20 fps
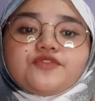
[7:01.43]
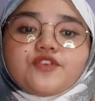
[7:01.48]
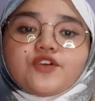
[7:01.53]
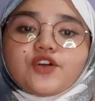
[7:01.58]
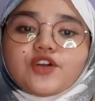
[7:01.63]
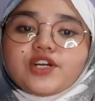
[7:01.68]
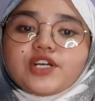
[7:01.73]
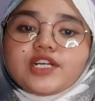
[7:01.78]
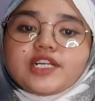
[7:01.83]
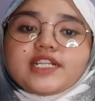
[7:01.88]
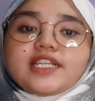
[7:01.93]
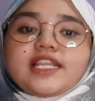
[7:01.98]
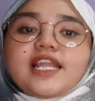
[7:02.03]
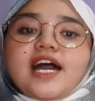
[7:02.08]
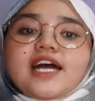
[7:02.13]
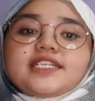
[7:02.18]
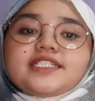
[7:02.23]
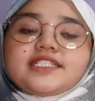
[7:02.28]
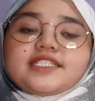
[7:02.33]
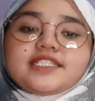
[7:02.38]
for
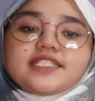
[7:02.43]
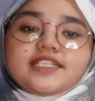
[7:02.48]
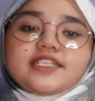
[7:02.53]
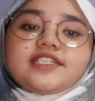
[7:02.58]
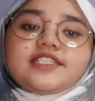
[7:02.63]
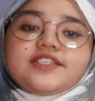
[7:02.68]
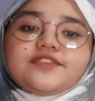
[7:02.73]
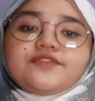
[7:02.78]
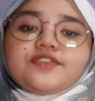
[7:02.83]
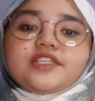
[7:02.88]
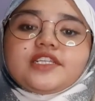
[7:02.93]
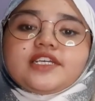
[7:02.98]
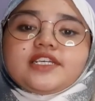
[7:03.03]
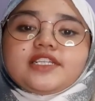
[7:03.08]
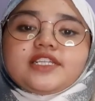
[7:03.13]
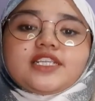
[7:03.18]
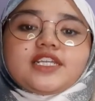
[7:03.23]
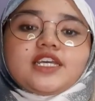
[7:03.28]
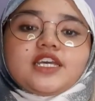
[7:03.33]
last year dividend.